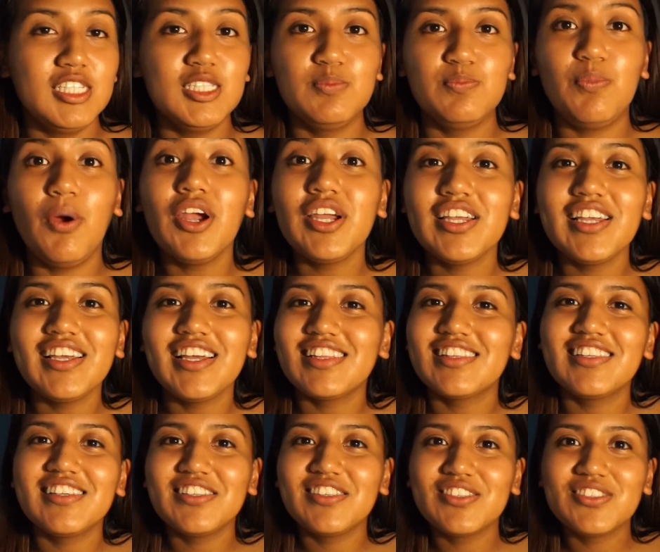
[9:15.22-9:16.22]
he's barking
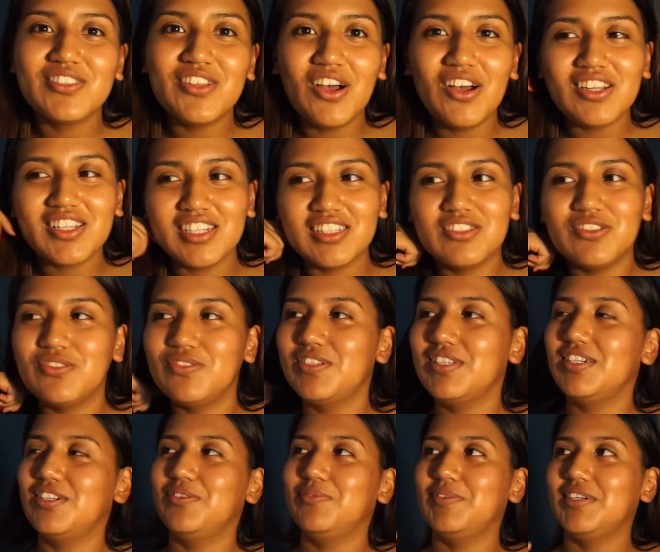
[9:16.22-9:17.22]
at the other dog that's over
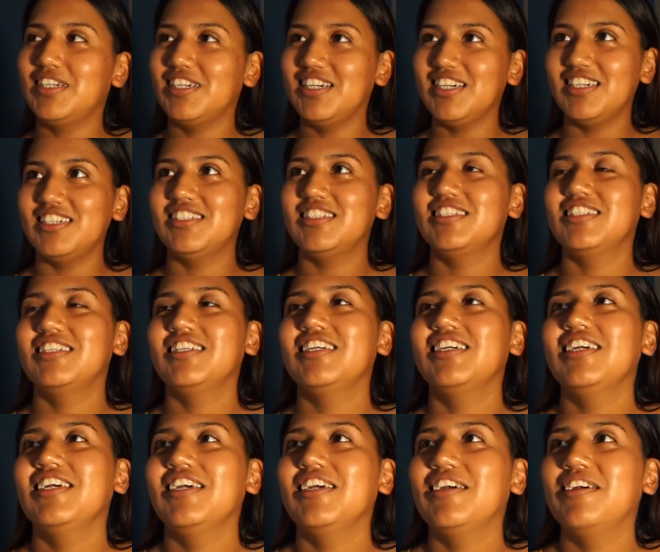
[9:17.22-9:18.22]
there. Oh my gosh.
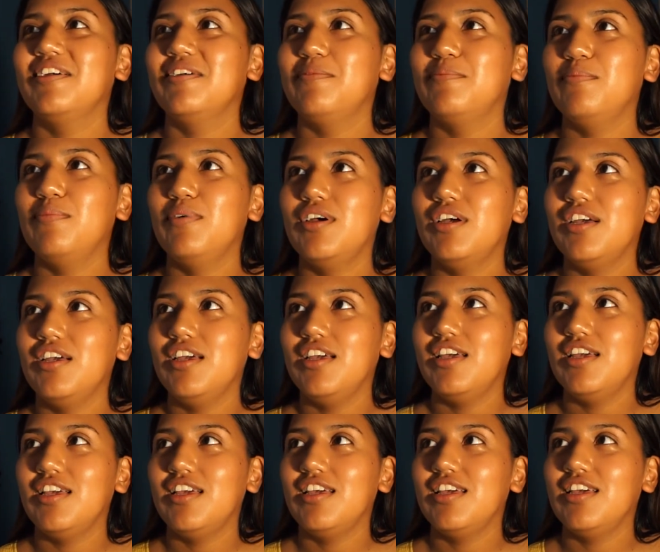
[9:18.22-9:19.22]
But,
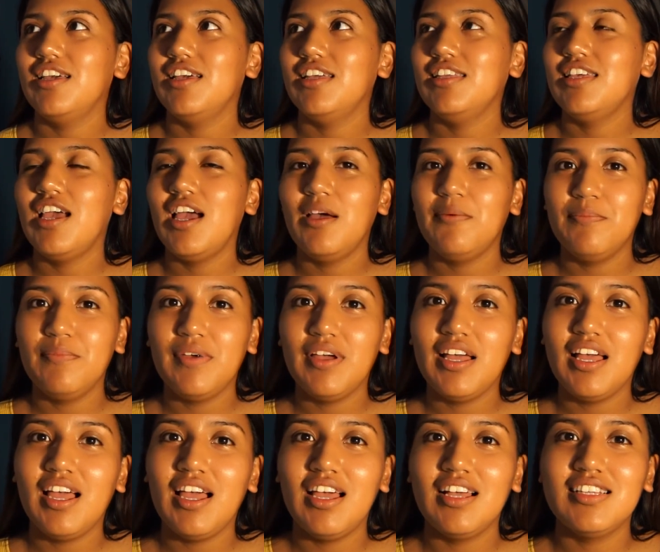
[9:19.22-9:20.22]
yeah, I'm,
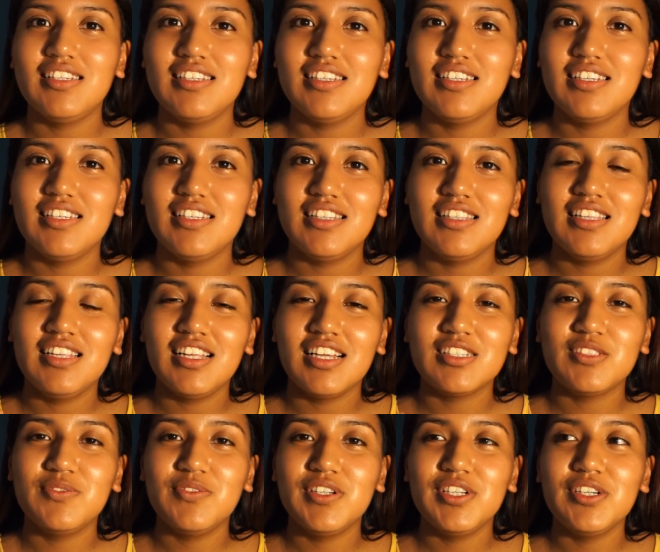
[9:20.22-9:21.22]
the
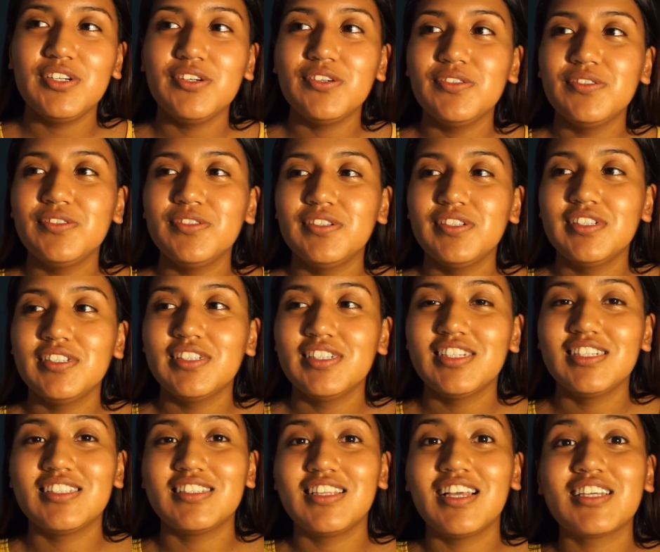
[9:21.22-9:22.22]
next video
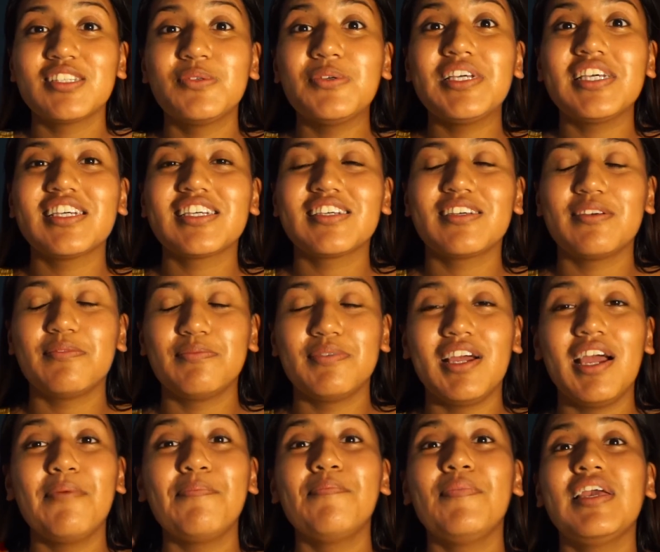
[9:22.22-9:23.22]
is next week. But
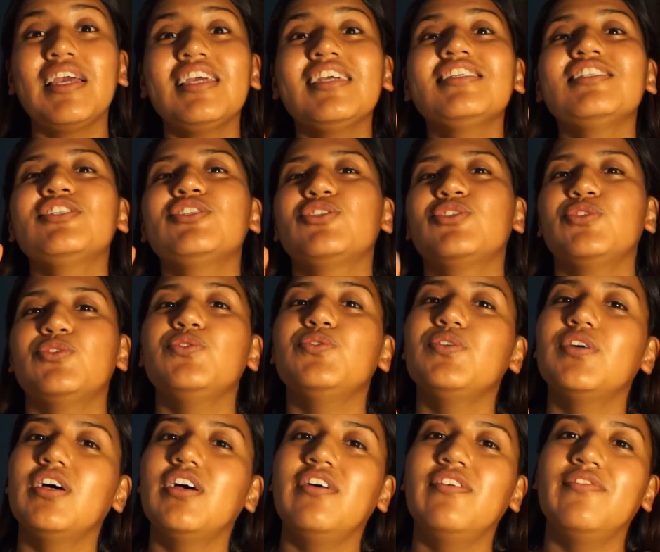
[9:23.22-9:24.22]
I may shoot
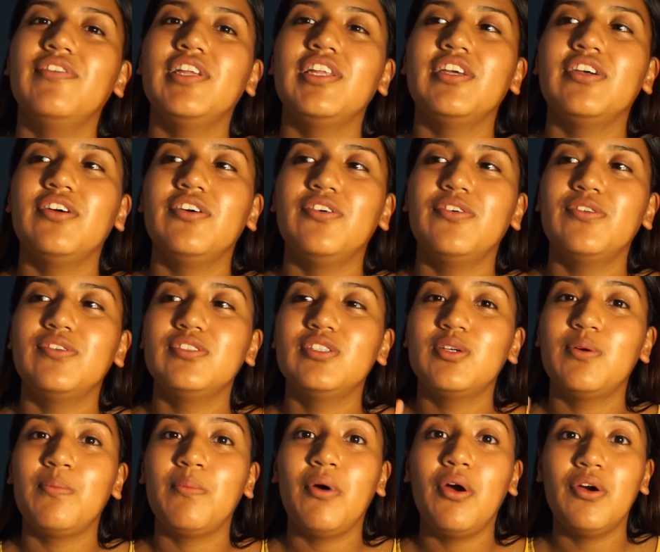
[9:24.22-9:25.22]
a video
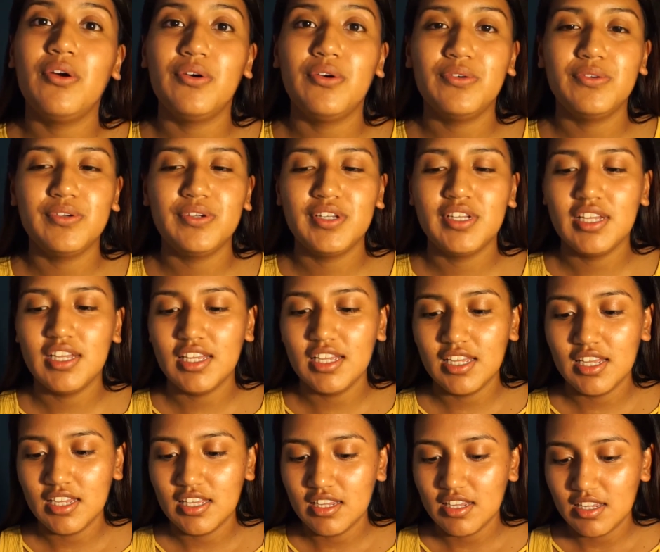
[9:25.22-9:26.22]
tomorrow
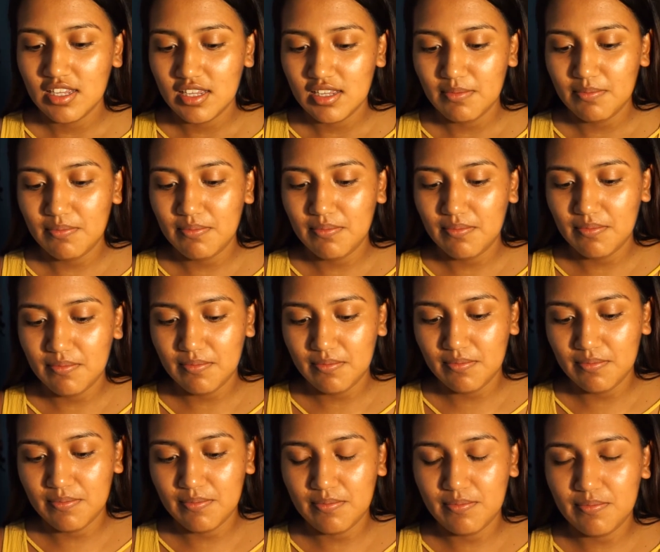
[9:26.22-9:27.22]

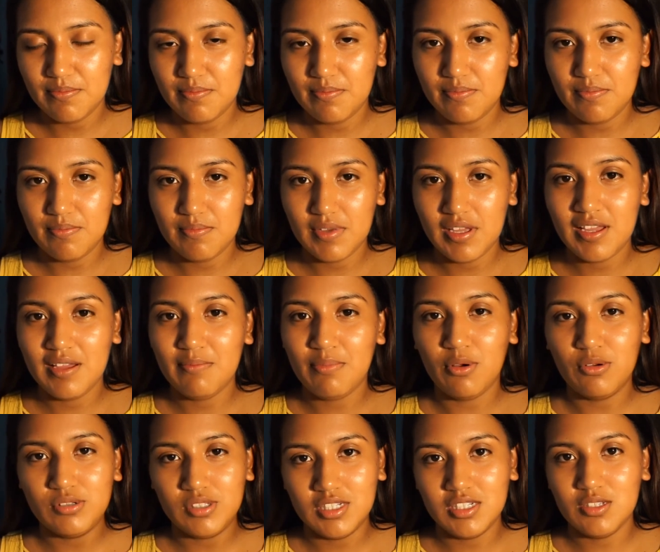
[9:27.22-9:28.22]
mm, and
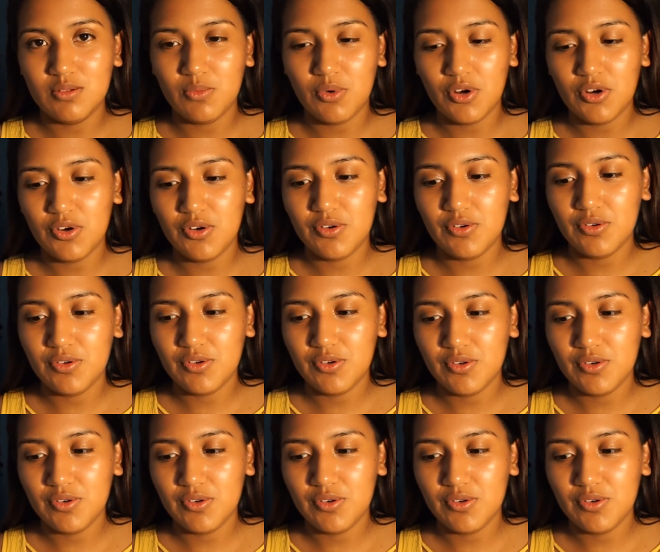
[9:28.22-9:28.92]
post it tomorrow